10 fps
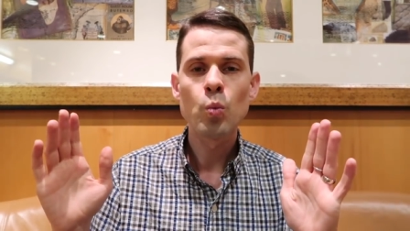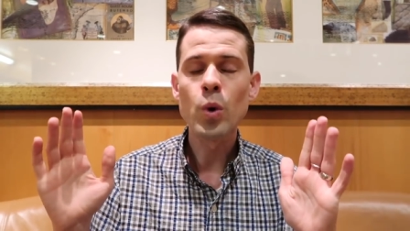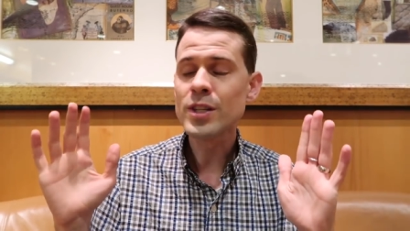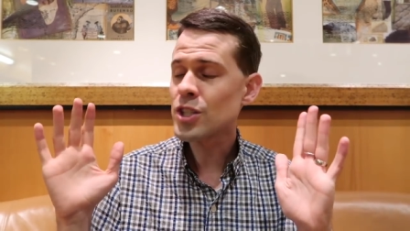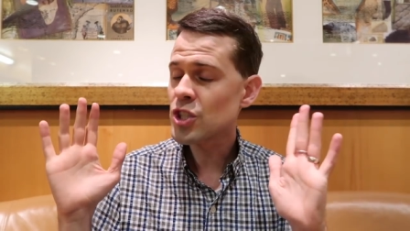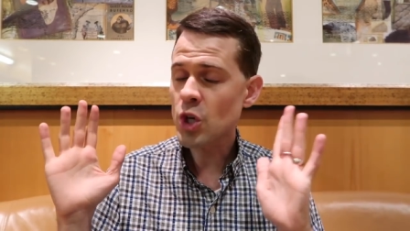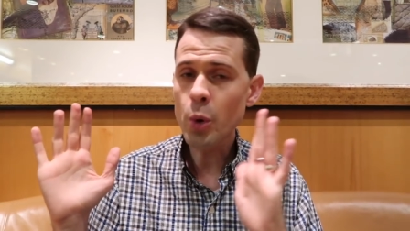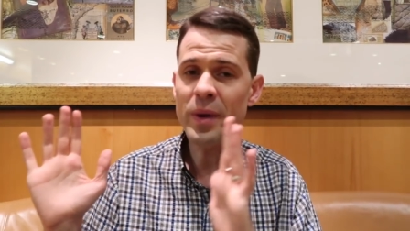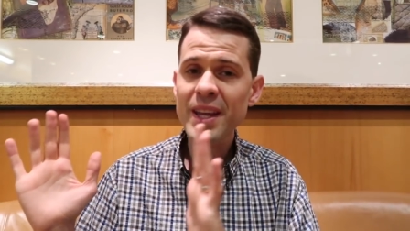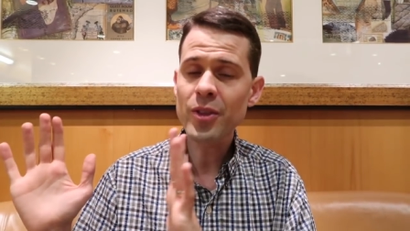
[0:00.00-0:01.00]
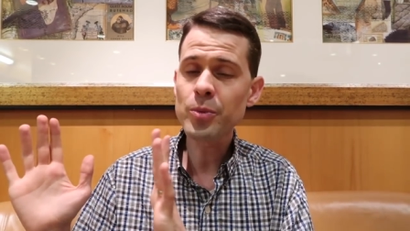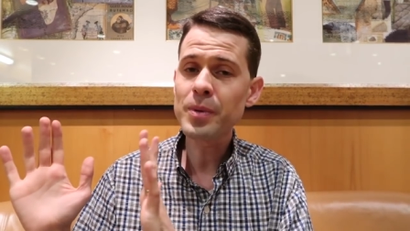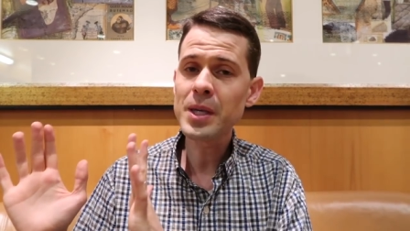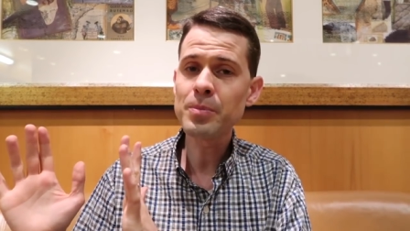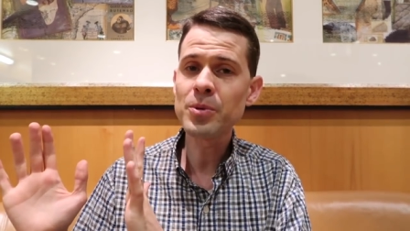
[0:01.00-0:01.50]
what so many other
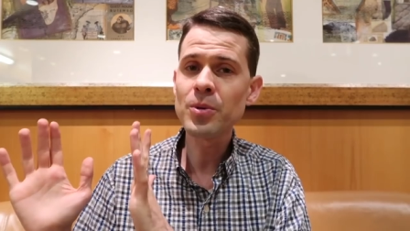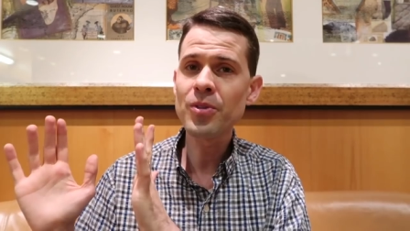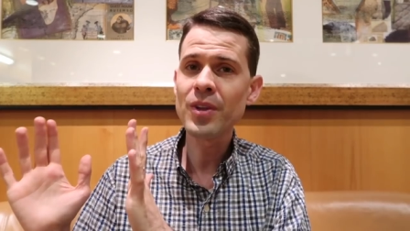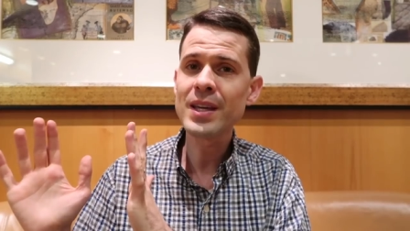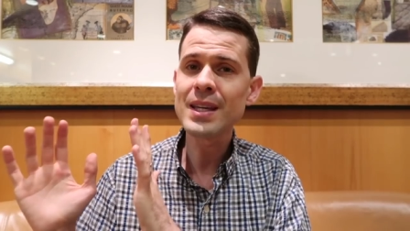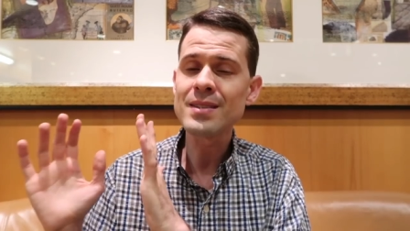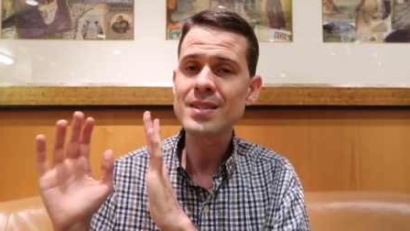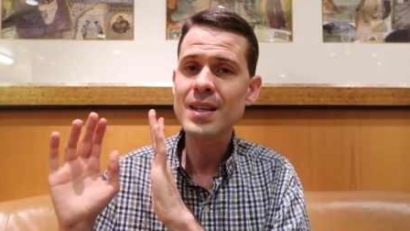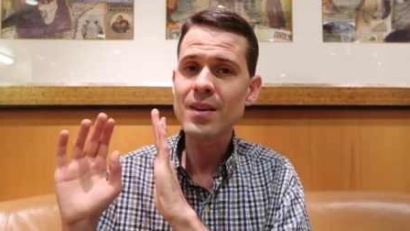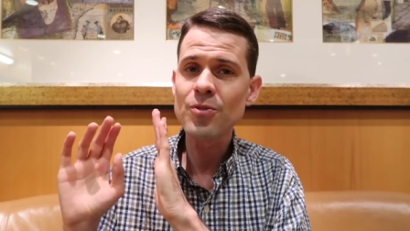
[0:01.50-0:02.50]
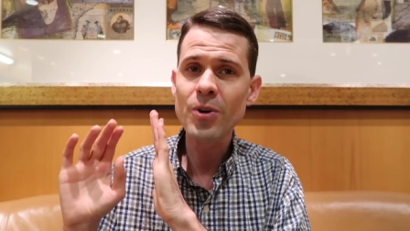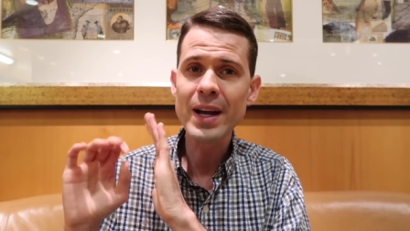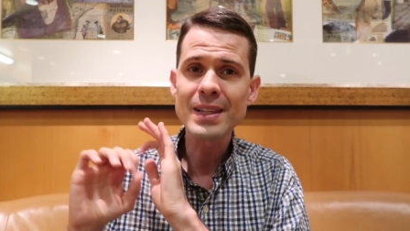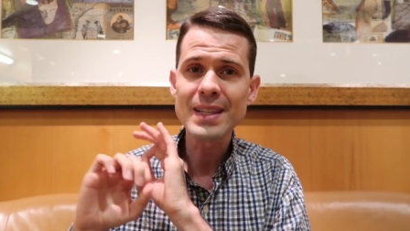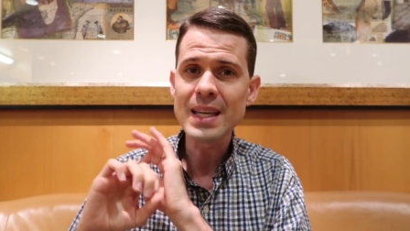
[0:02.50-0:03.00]
people think is
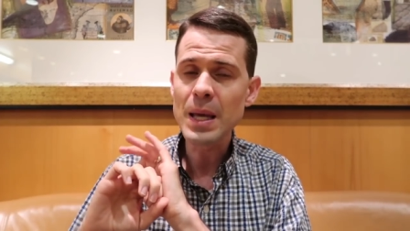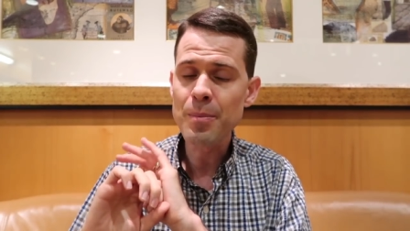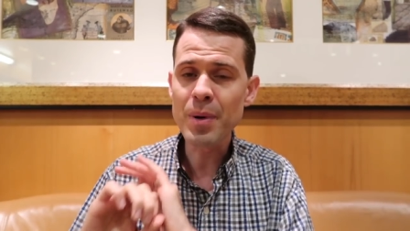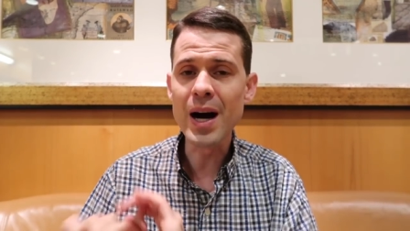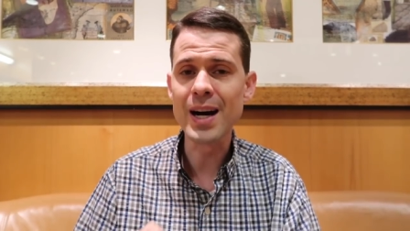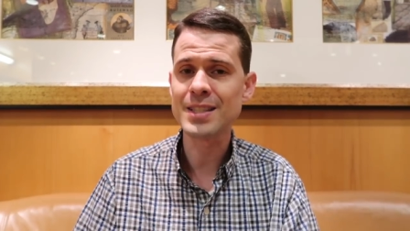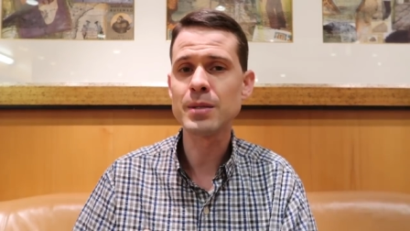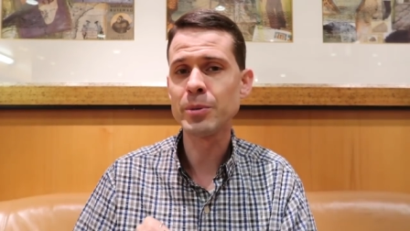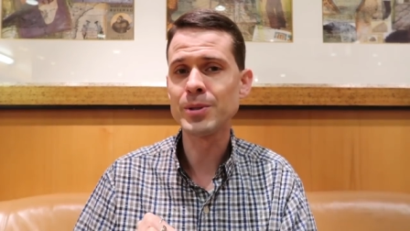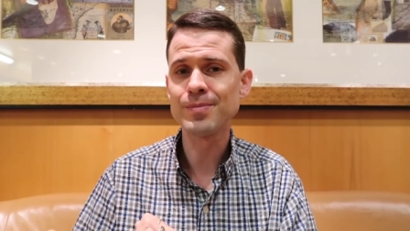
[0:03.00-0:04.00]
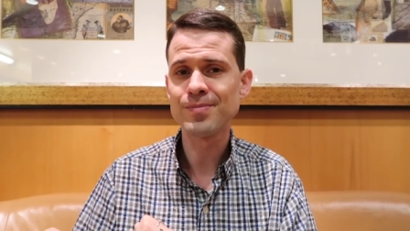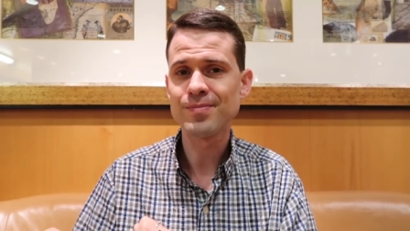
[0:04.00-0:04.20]
frankly impossible,